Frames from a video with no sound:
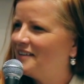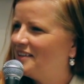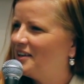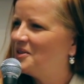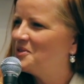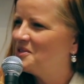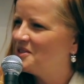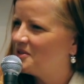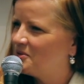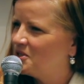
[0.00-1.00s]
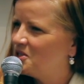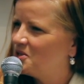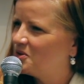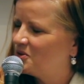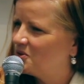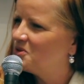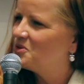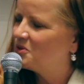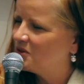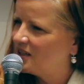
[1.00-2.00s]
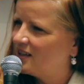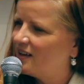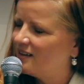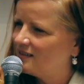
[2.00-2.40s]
in the house when she told her story. Yeah.